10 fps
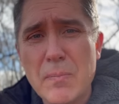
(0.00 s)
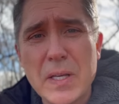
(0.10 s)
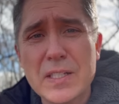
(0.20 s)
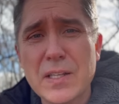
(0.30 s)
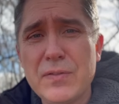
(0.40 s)

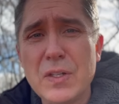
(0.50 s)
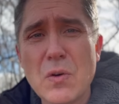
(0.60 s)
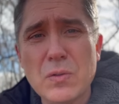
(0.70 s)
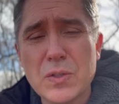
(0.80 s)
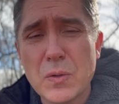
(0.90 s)
because if you
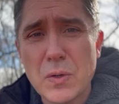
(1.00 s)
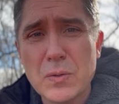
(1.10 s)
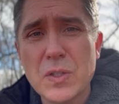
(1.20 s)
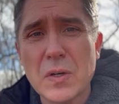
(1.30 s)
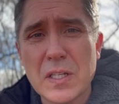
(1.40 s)
don't do it,
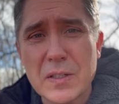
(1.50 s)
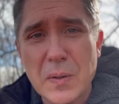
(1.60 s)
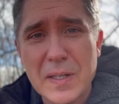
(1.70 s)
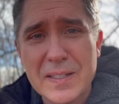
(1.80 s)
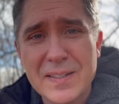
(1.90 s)
who's going to do
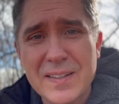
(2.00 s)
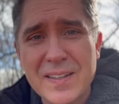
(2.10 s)
it?